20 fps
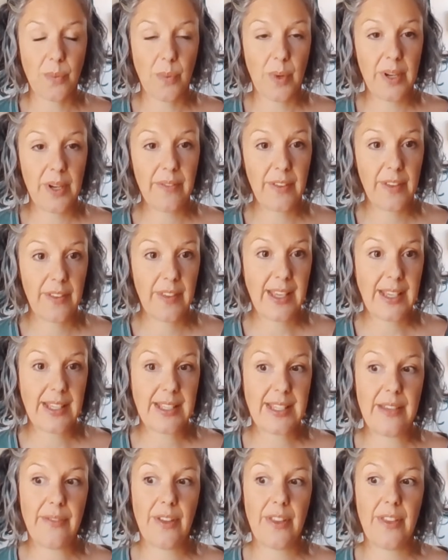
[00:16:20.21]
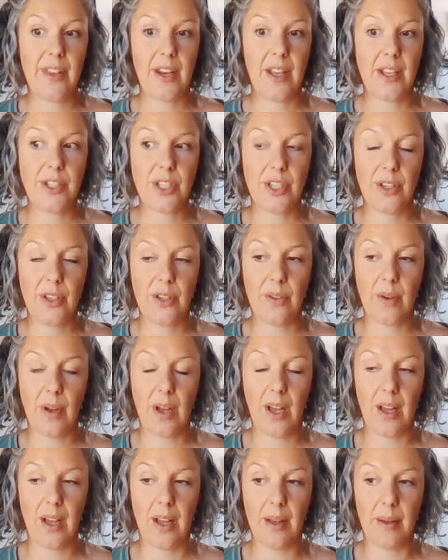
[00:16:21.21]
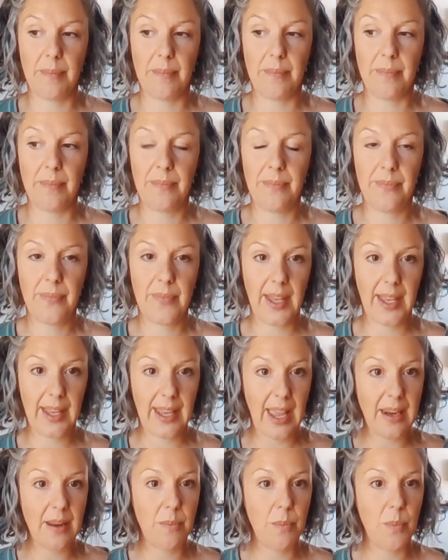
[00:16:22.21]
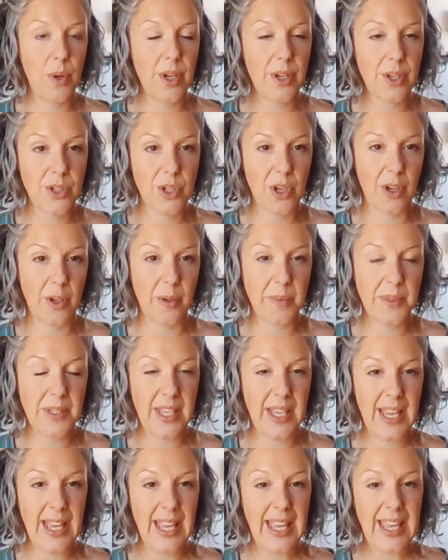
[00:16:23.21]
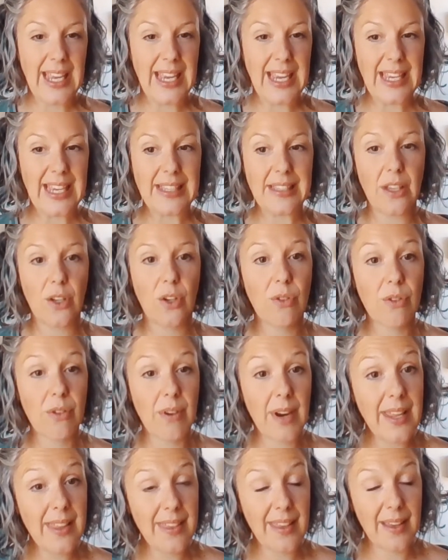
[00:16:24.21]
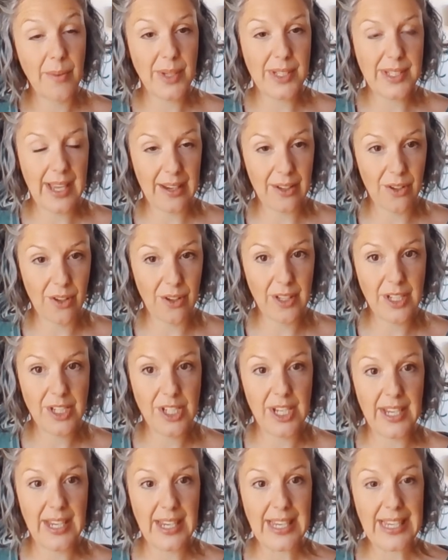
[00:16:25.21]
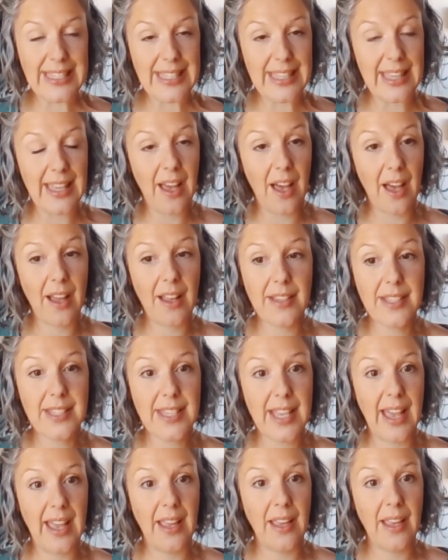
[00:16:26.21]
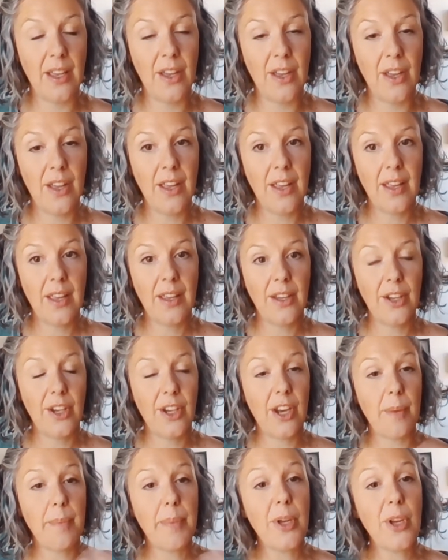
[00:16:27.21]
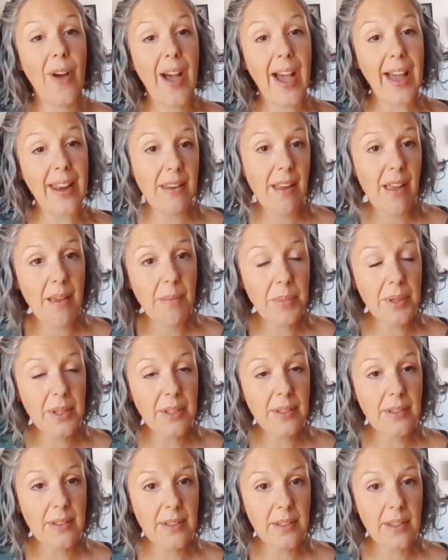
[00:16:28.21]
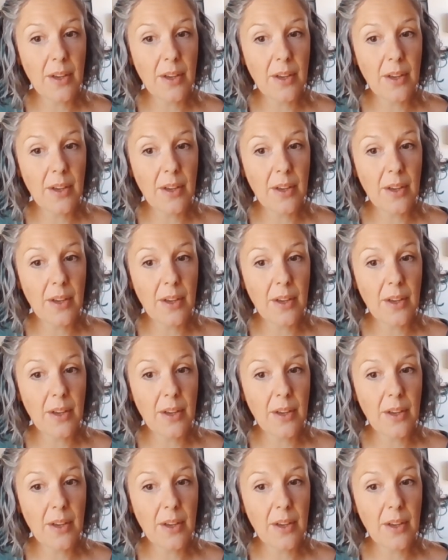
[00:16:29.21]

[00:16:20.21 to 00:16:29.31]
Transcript: So one of the things even that I do, again, in workshops, is the great thing with technology is that I'll say, put your hand up